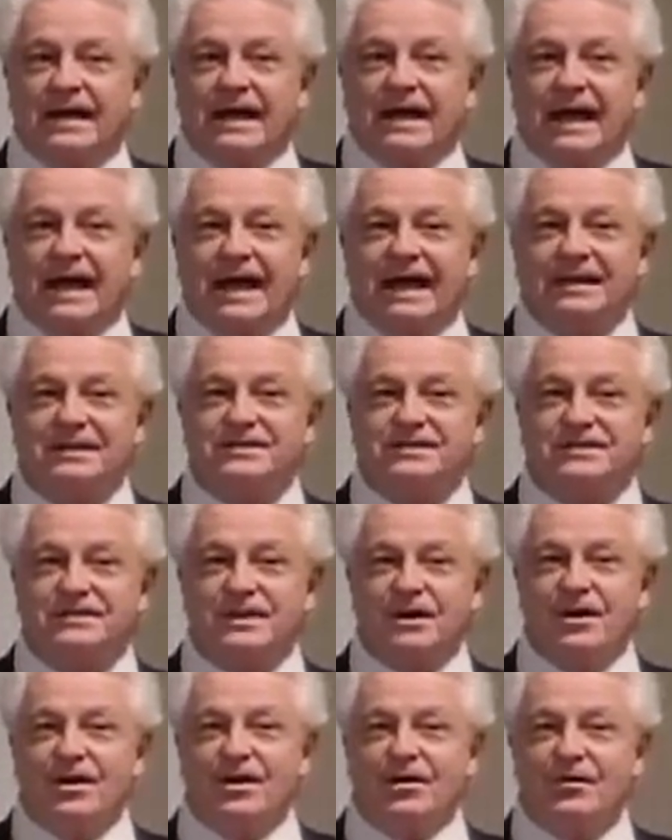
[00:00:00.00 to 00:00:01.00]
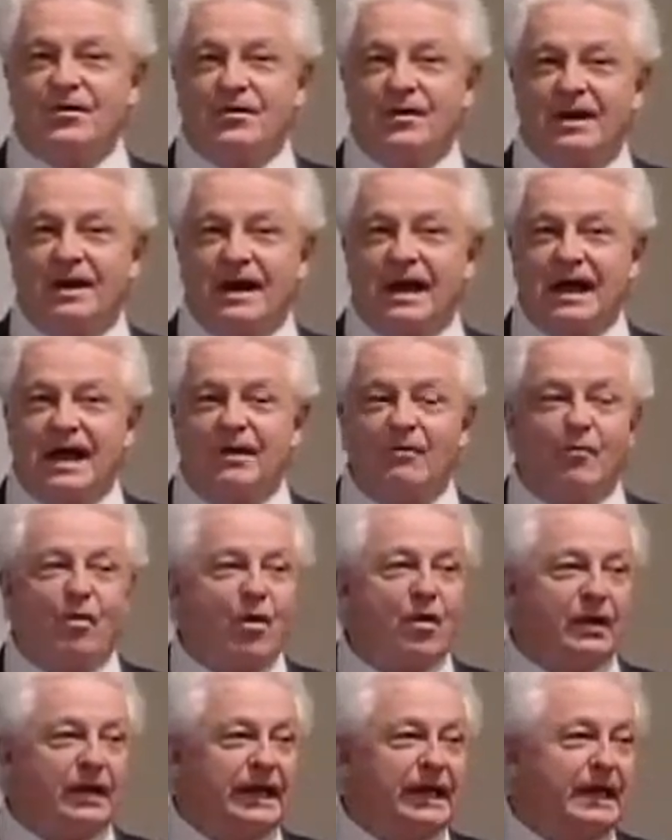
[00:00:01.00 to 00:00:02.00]
And so I
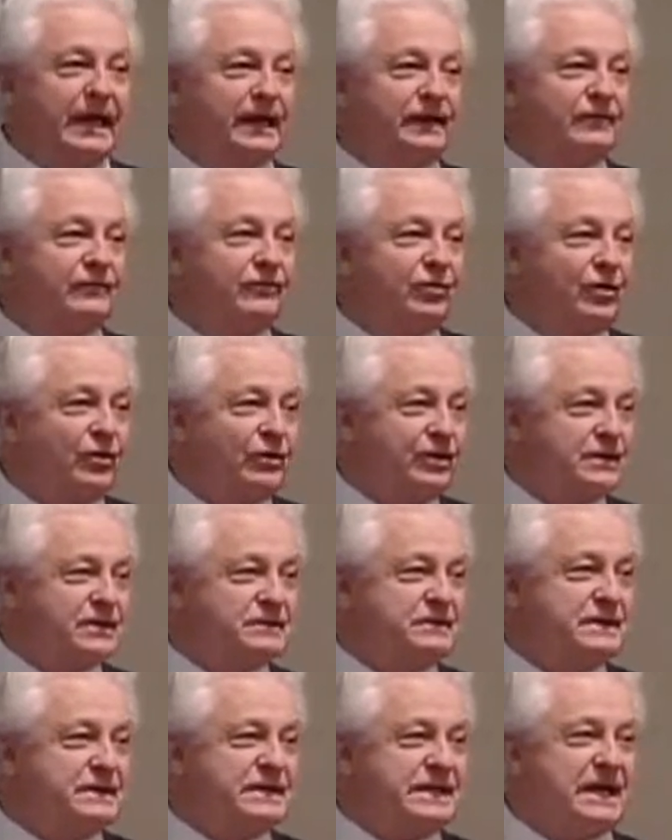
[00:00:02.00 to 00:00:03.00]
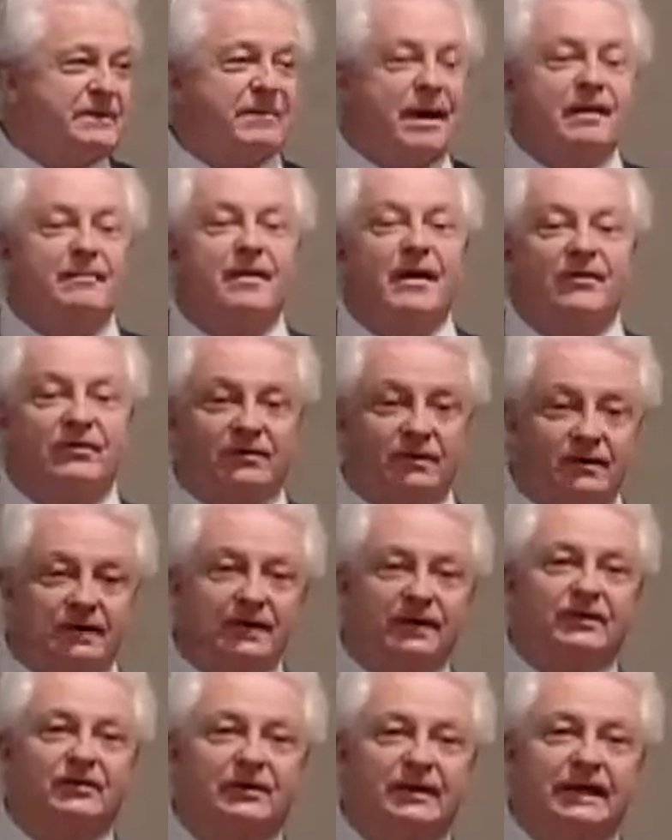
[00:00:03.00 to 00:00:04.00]
walk in for Christmas, and my mother
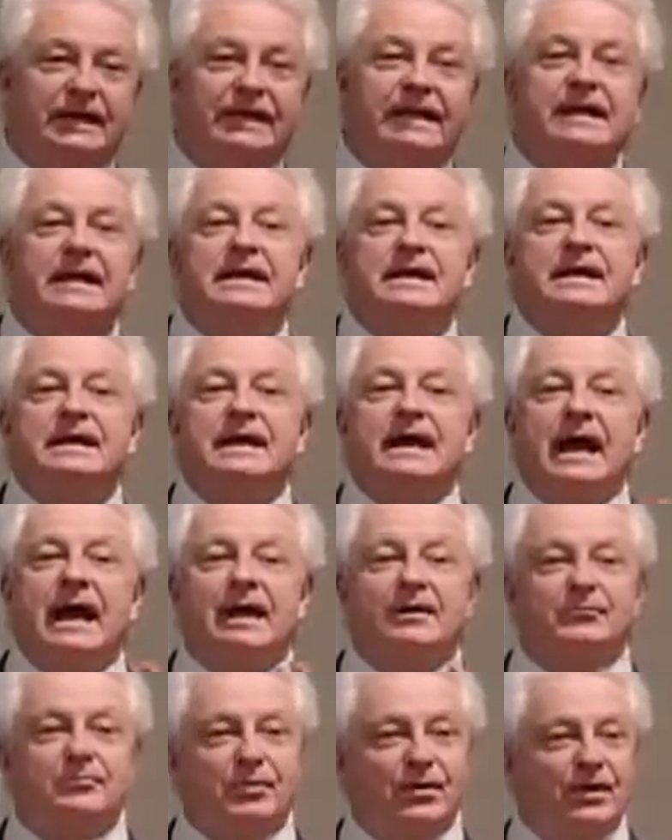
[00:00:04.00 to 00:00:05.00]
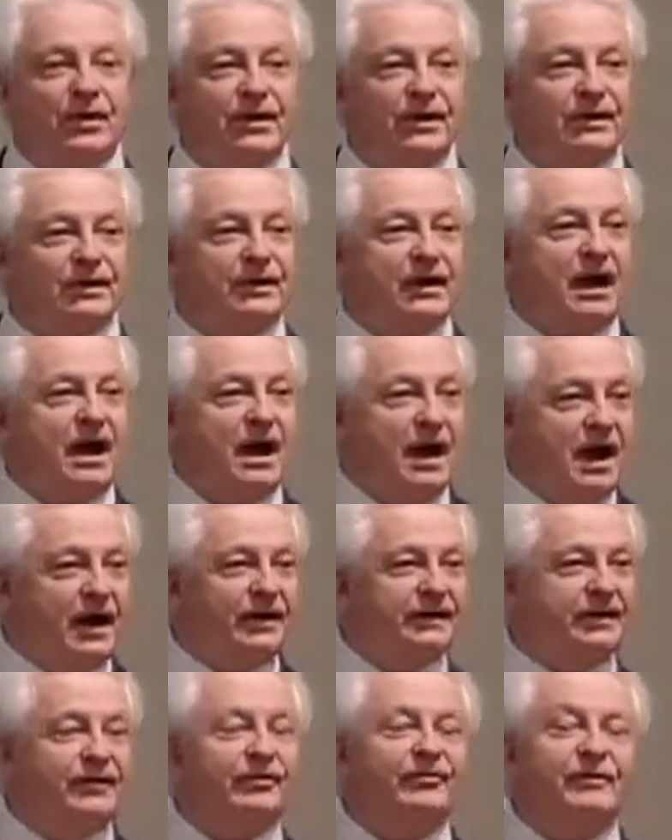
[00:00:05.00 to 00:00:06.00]
literally had put a
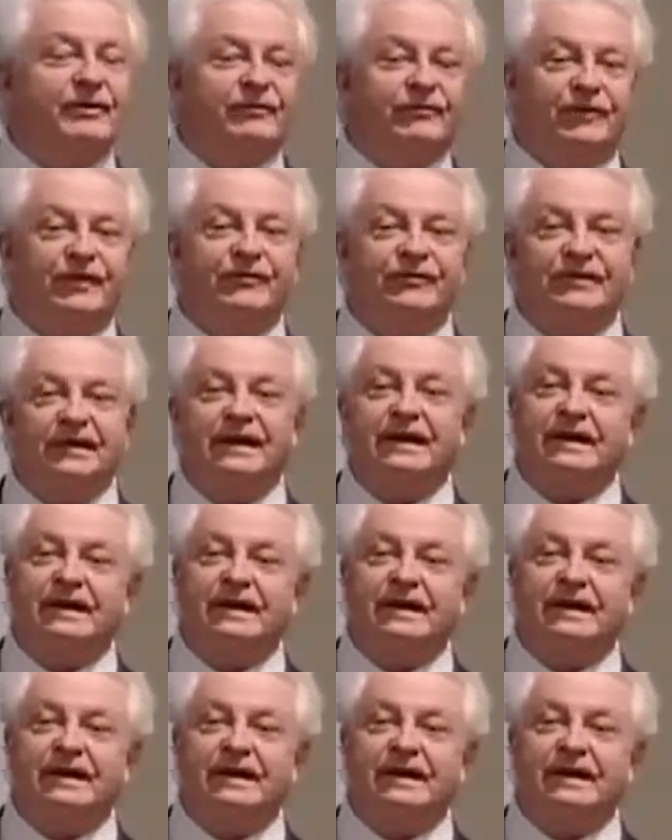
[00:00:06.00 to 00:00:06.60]
Honda 350